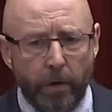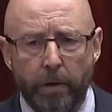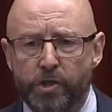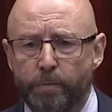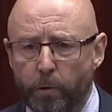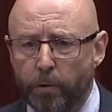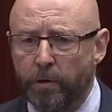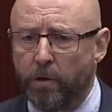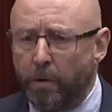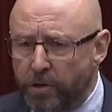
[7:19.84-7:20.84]
going to support
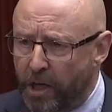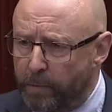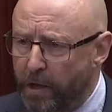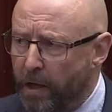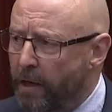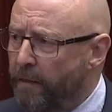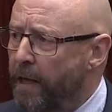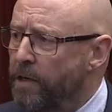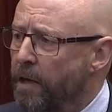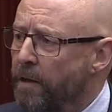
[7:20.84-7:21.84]
the concept
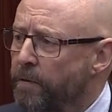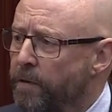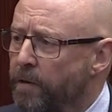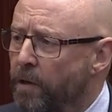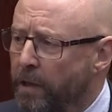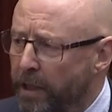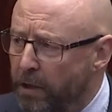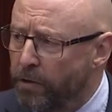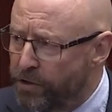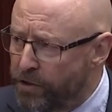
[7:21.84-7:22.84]
that the
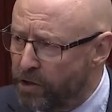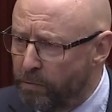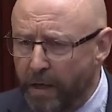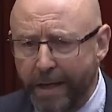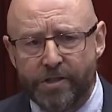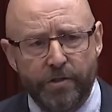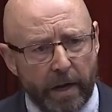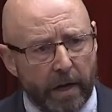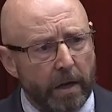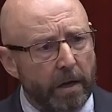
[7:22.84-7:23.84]
legal system is
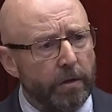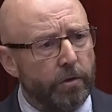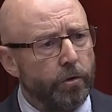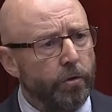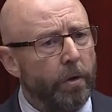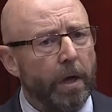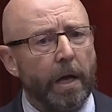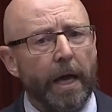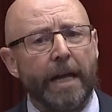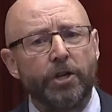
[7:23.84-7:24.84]
there to
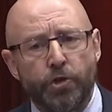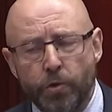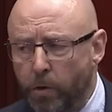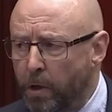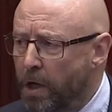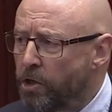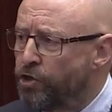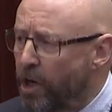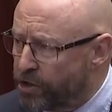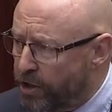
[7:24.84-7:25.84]
ensure
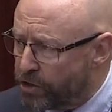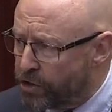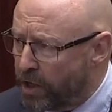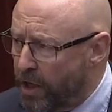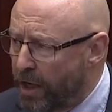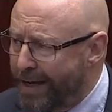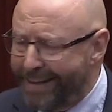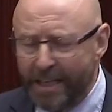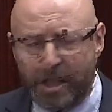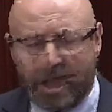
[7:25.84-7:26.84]
justice
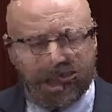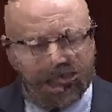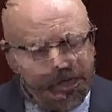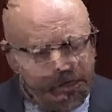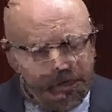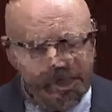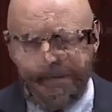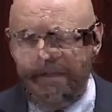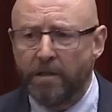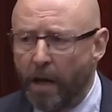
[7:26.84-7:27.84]
is being seen, is
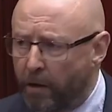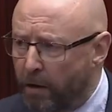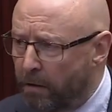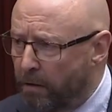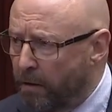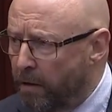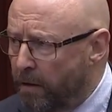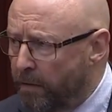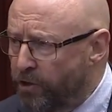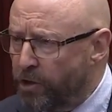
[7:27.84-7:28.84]
being done,
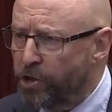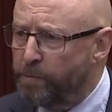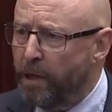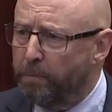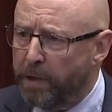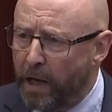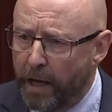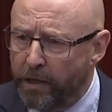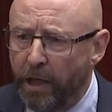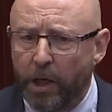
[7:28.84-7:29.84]
that justice be
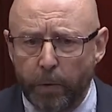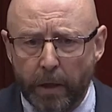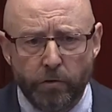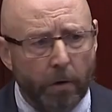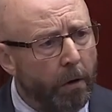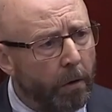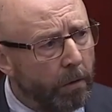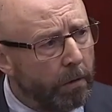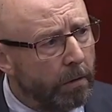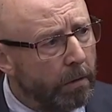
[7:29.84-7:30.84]
applied equally to all.